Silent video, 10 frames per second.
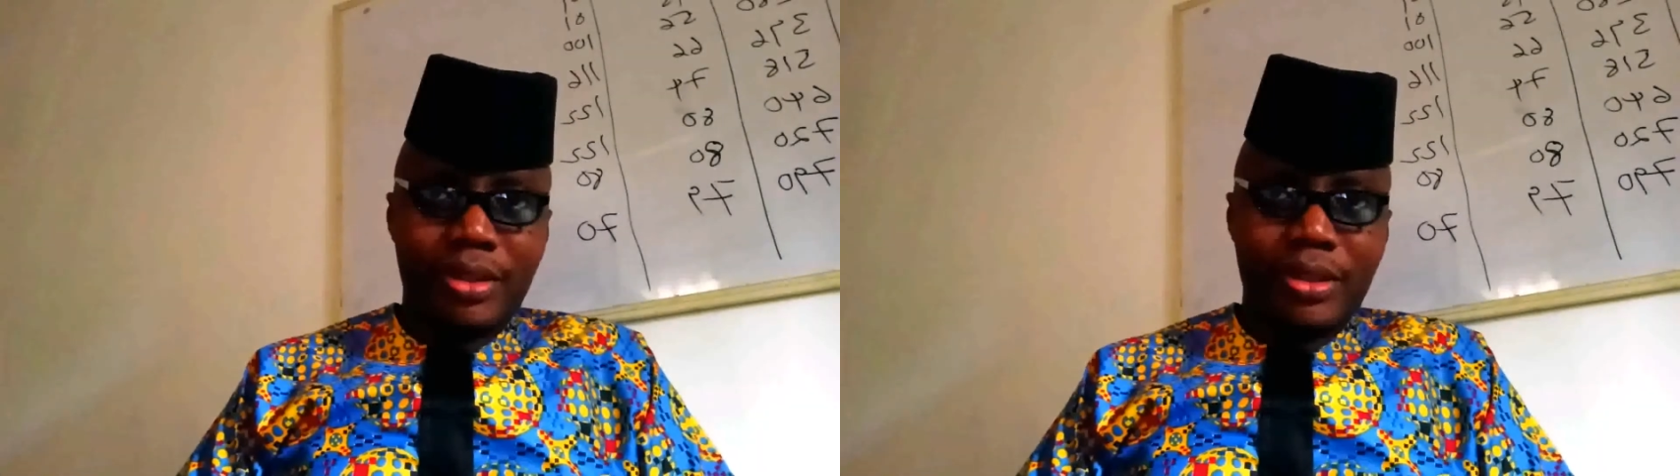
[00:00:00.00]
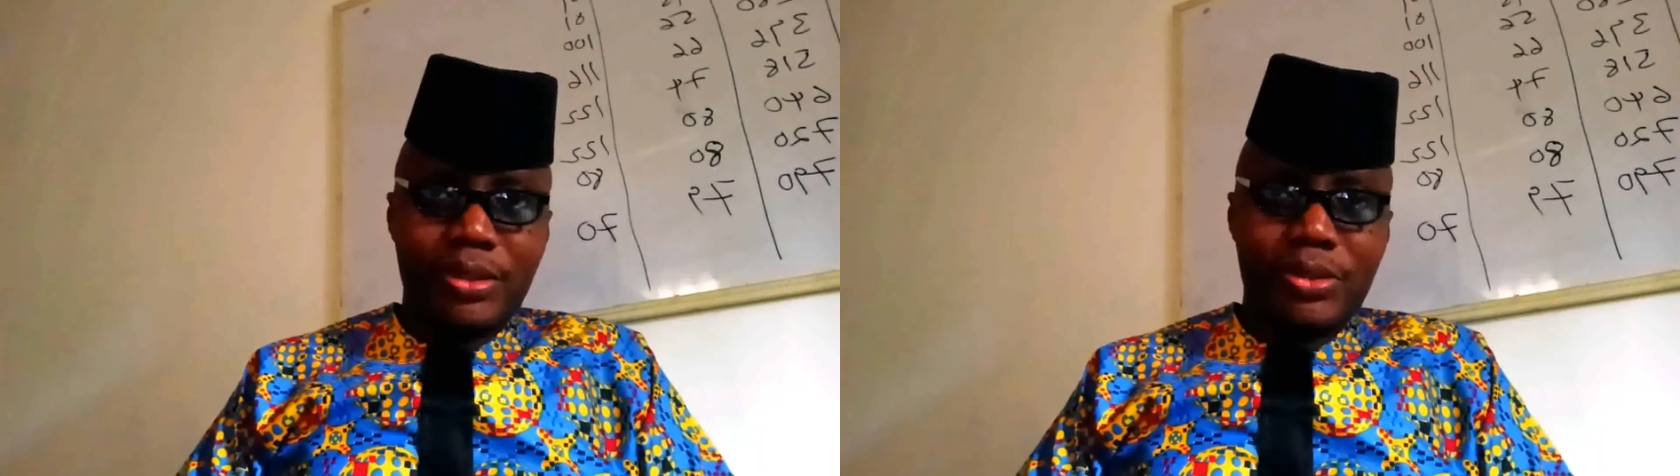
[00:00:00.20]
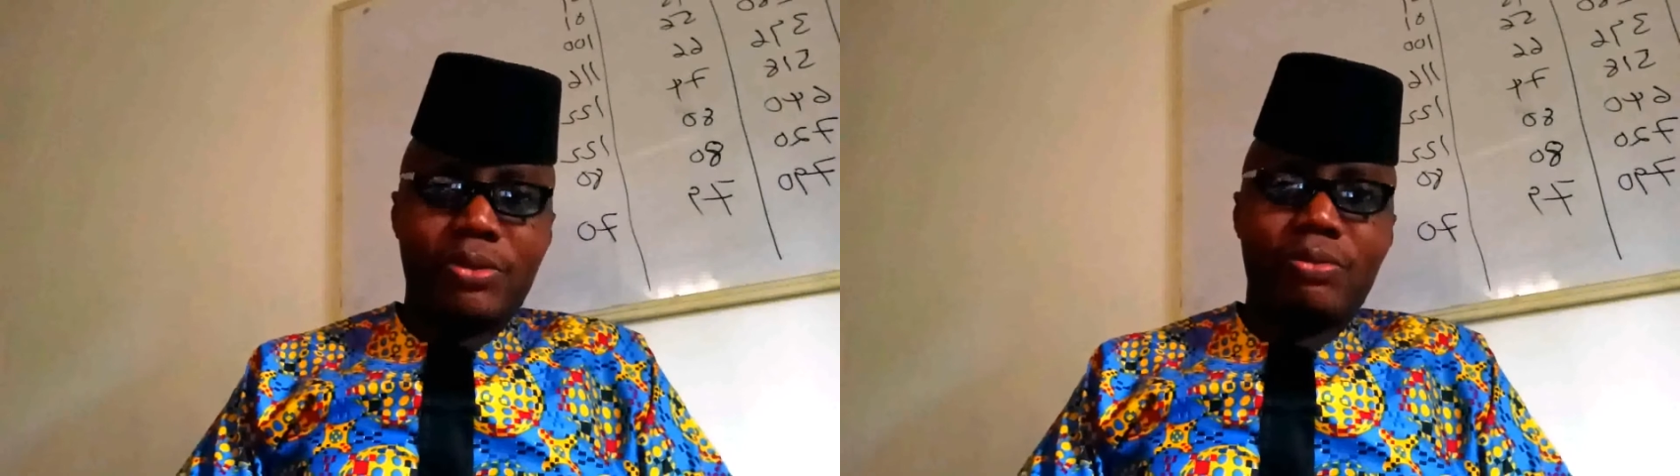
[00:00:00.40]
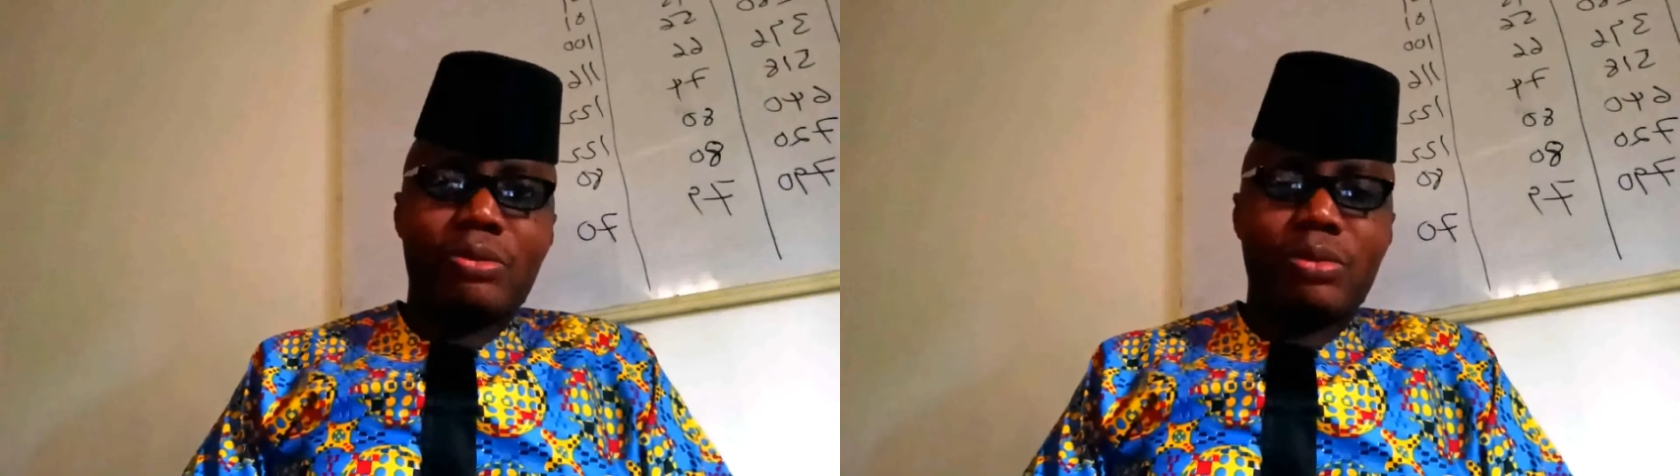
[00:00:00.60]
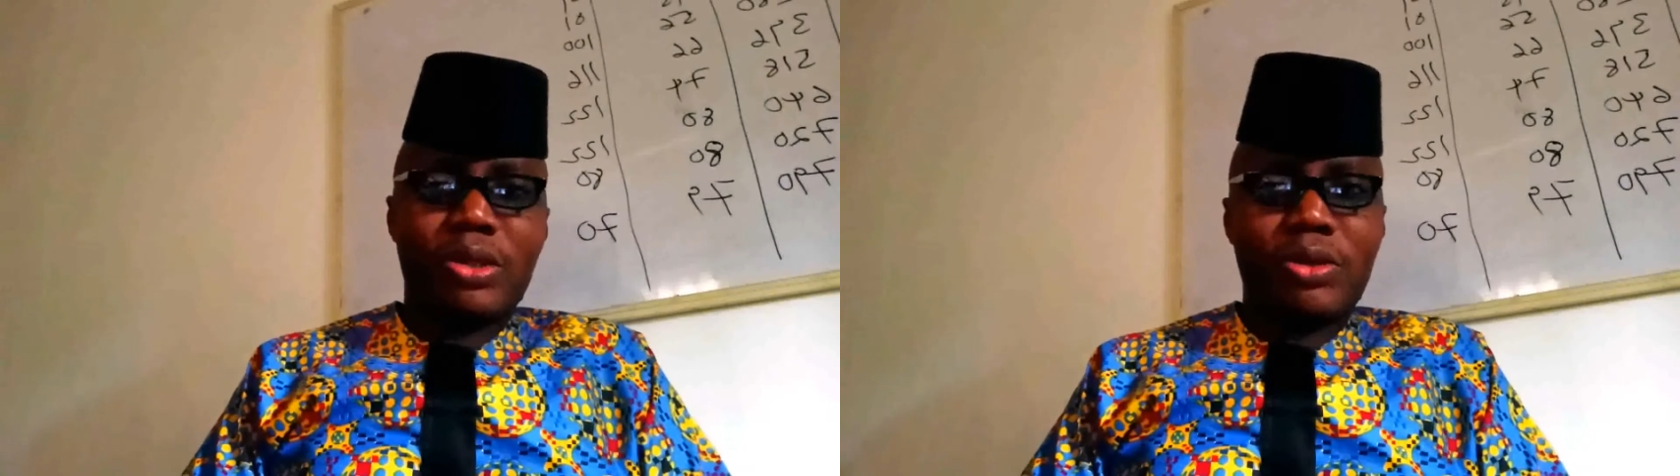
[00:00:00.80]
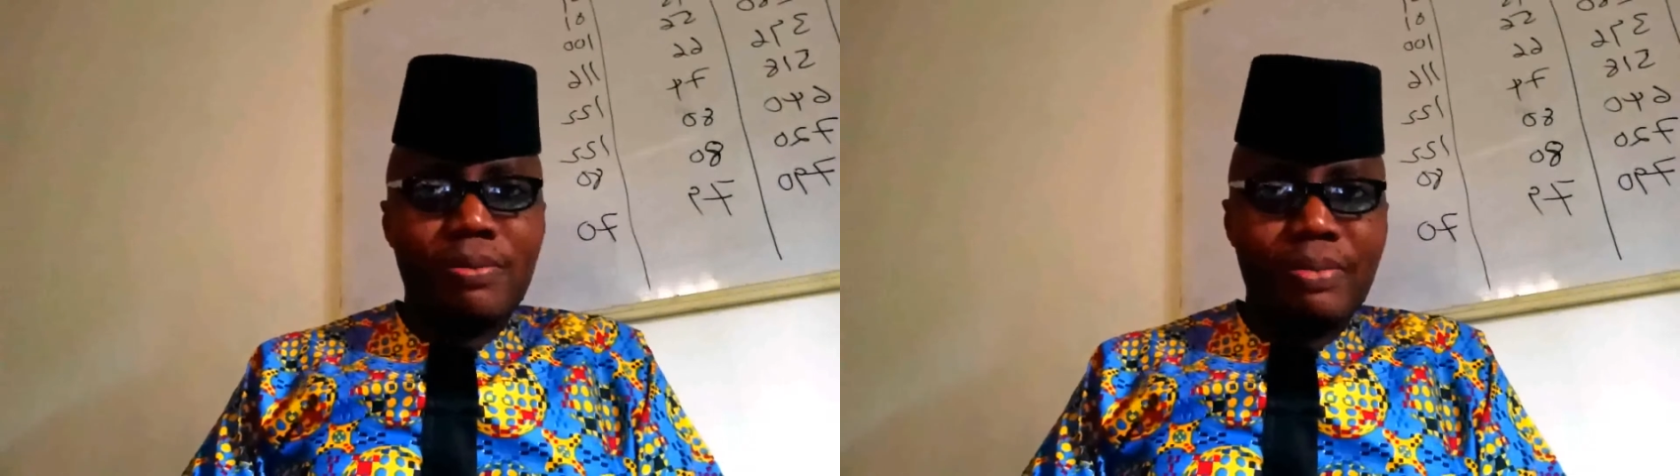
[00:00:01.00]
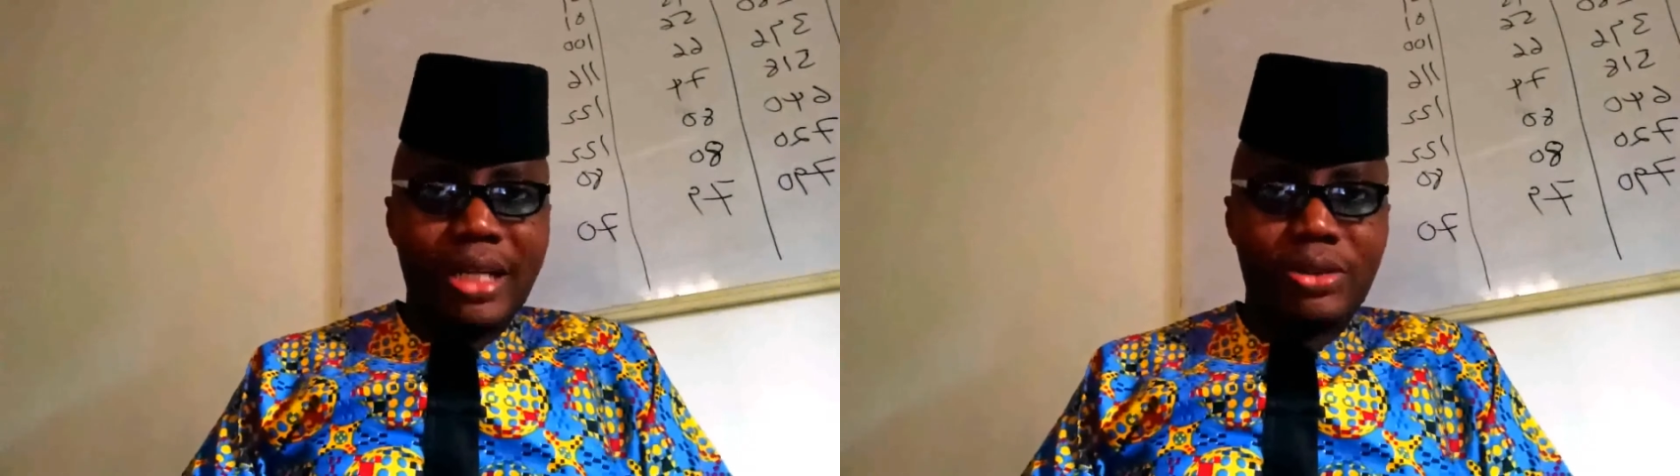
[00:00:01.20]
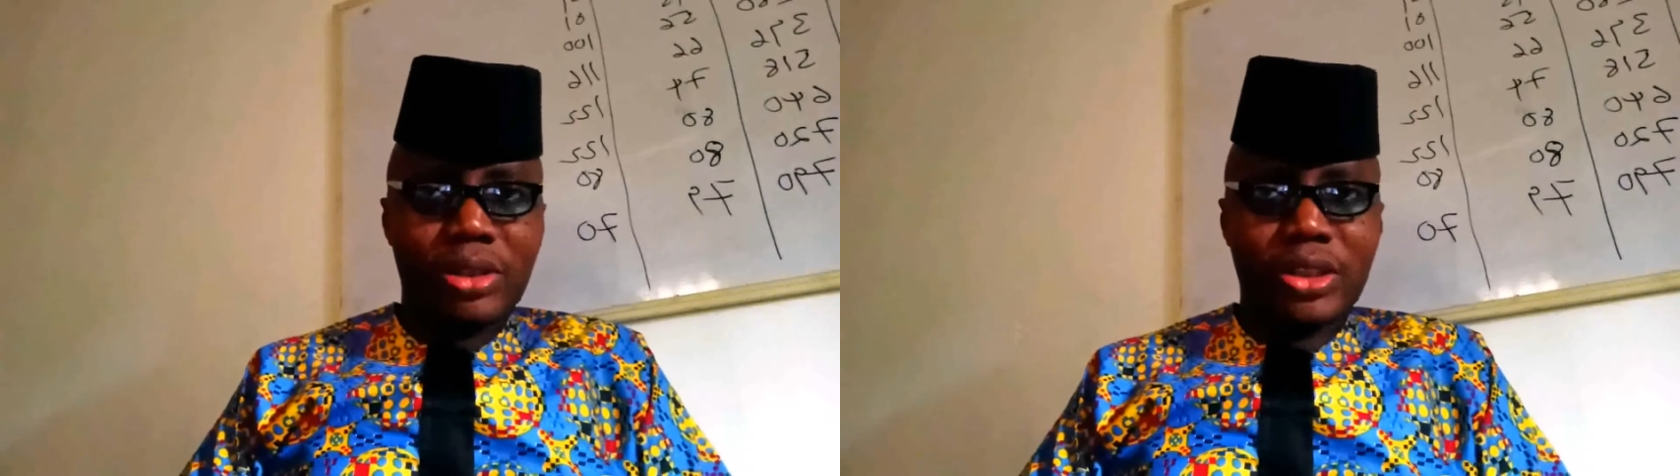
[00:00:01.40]
So when we come back
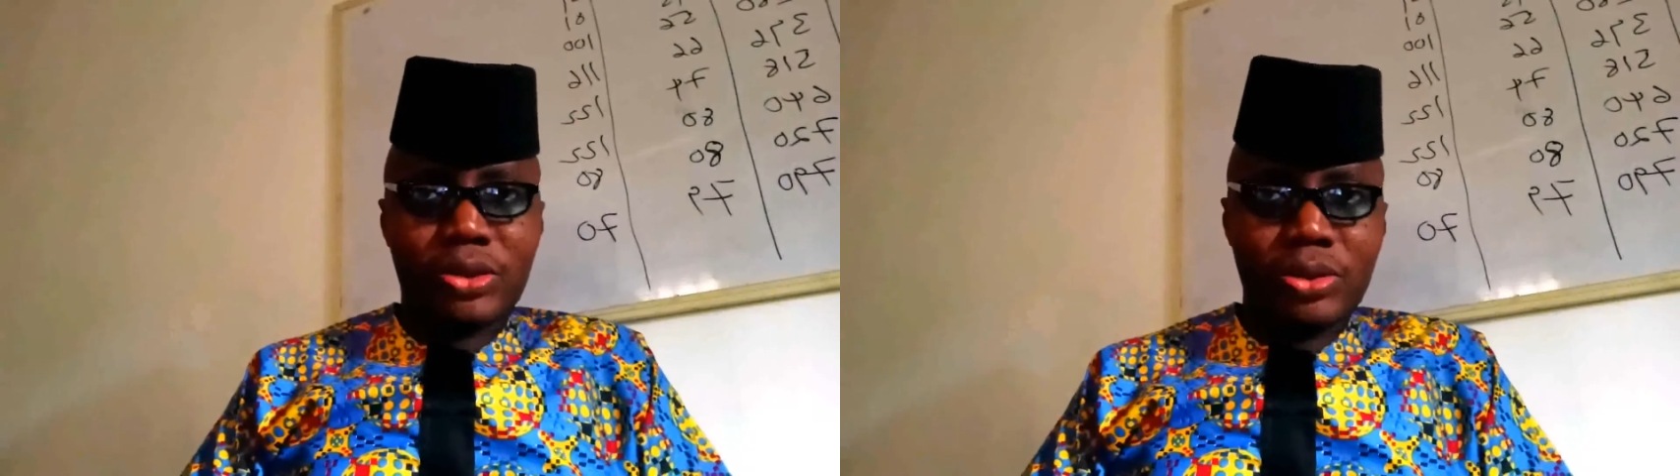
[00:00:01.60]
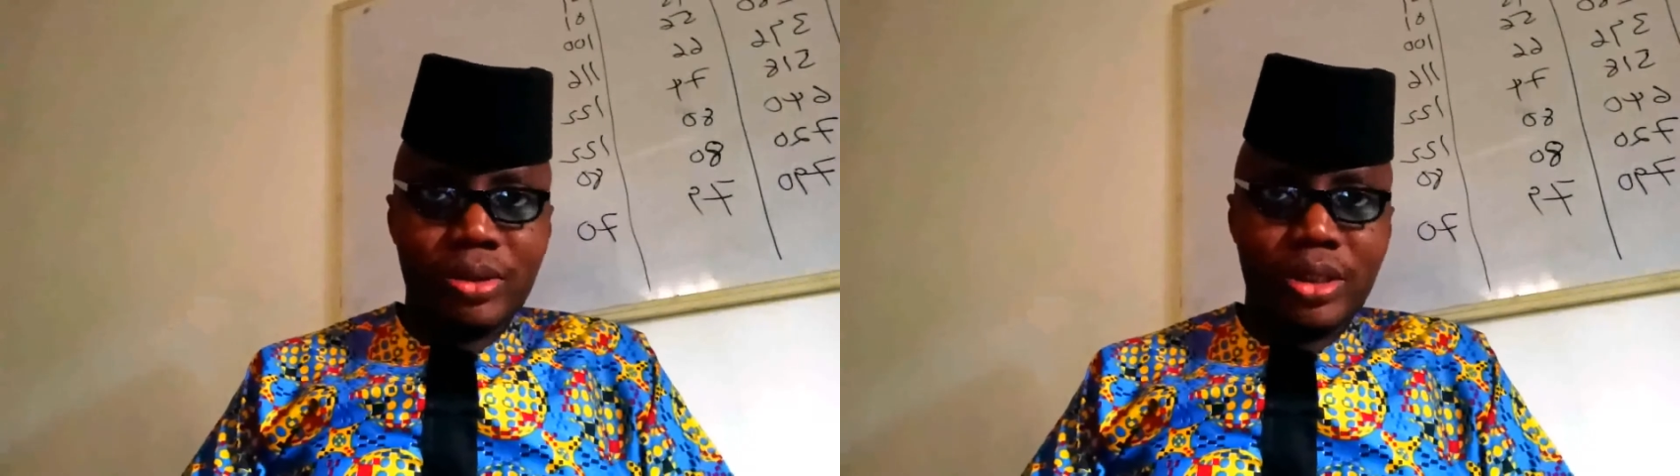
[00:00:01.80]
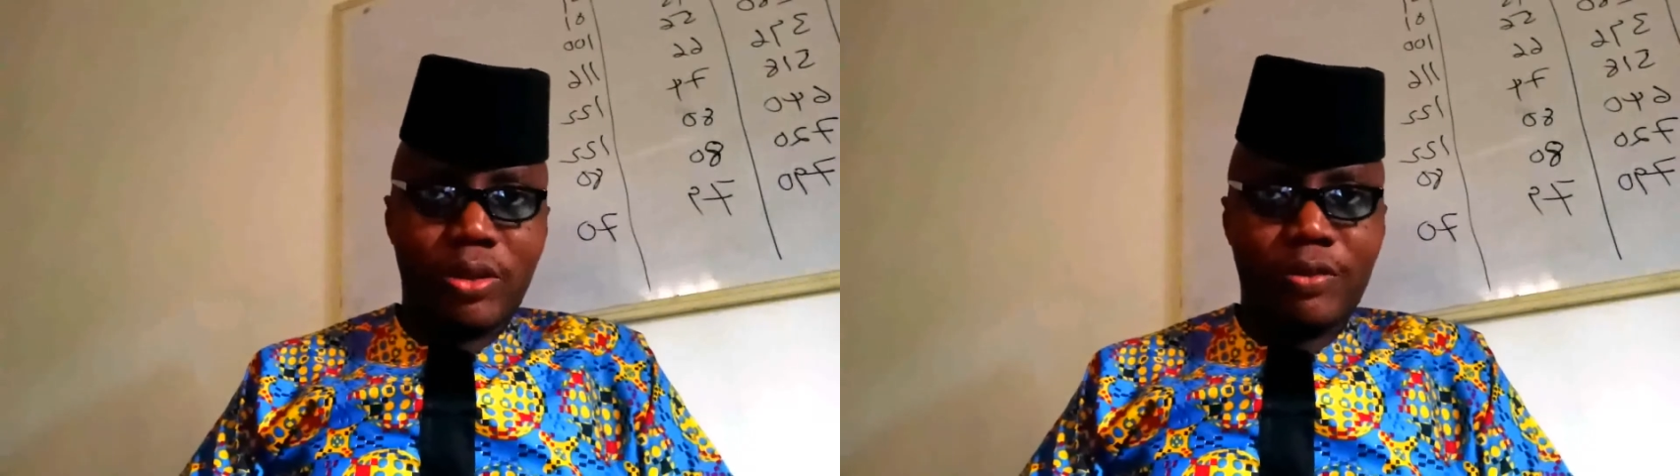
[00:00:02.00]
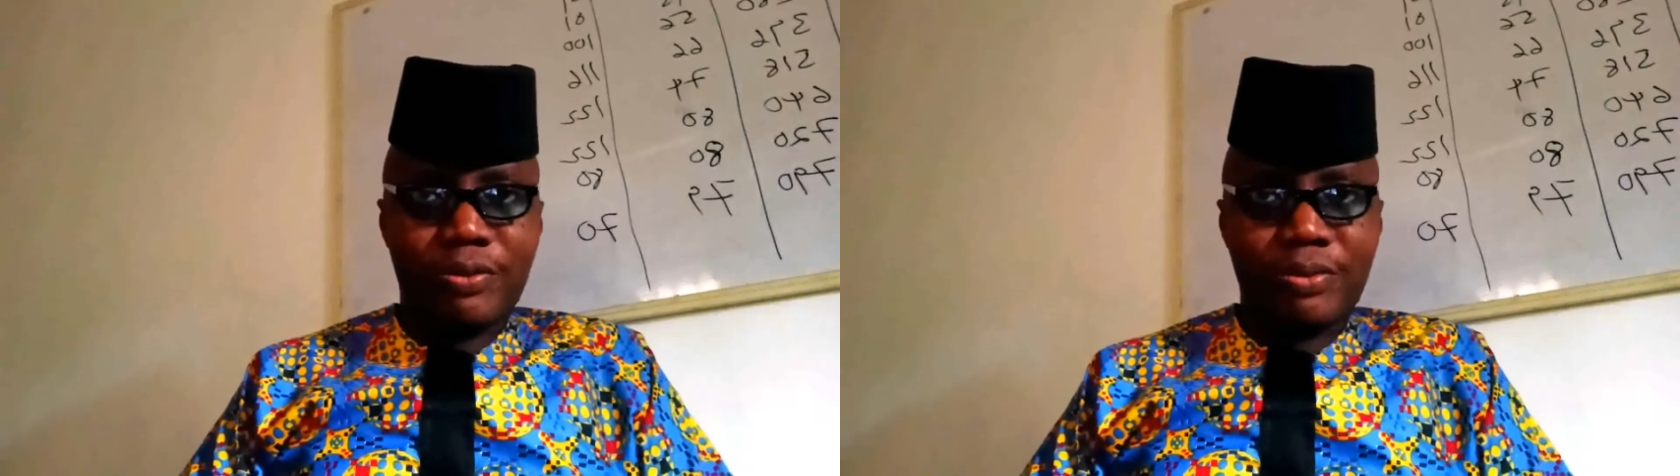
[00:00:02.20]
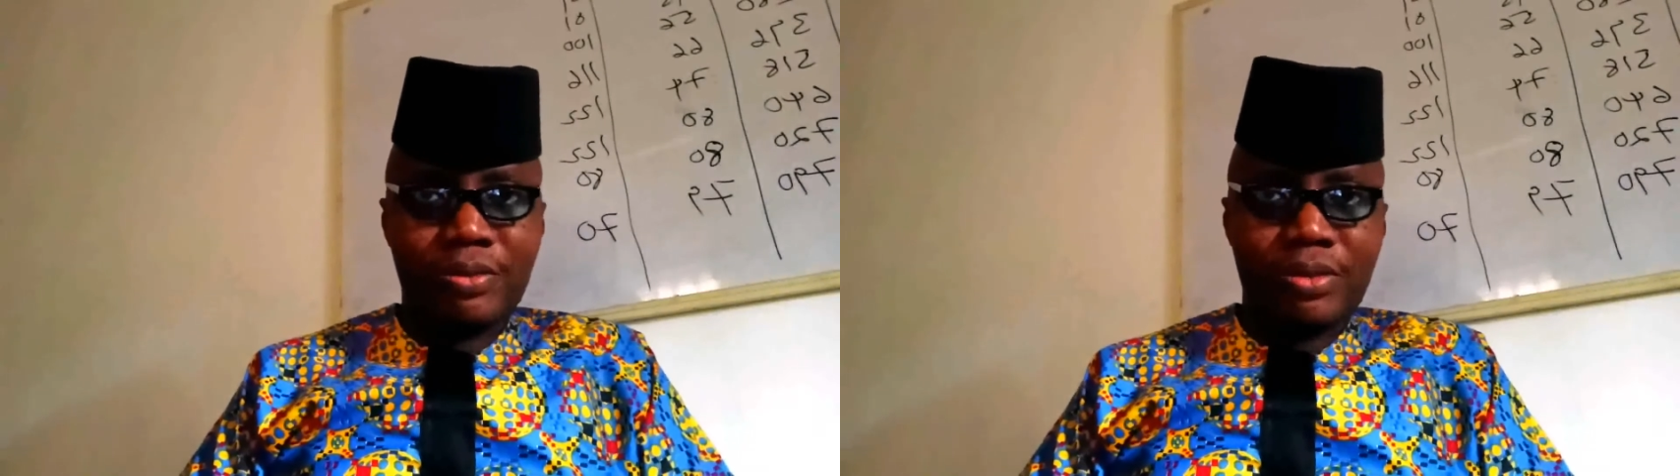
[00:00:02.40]
to the story of